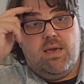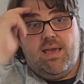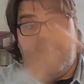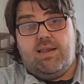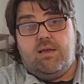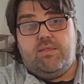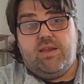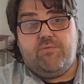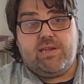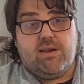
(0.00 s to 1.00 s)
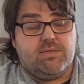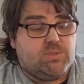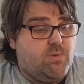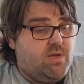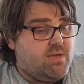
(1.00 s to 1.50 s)
Hello there, Riddlers,
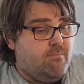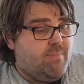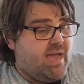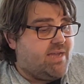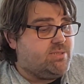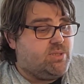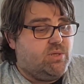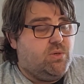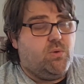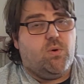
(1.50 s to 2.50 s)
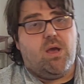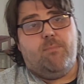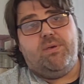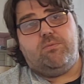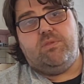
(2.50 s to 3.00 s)
and welcome back to
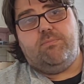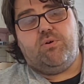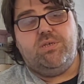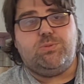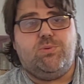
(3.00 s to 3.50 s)
Building with the Boys.